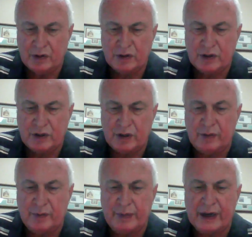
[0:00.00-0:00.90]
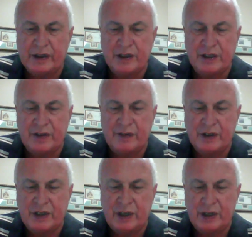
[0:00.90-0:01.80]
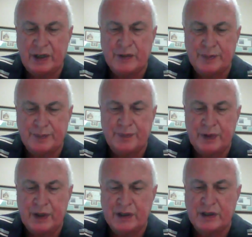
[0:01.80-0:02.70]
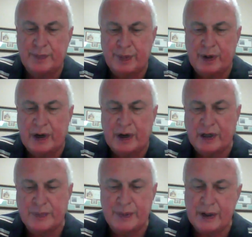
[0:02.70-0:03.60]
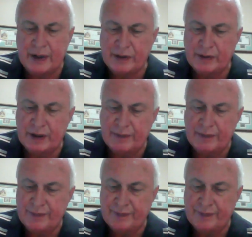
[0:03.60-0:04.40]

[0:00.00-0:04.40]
So back to 17. It's product's price, right?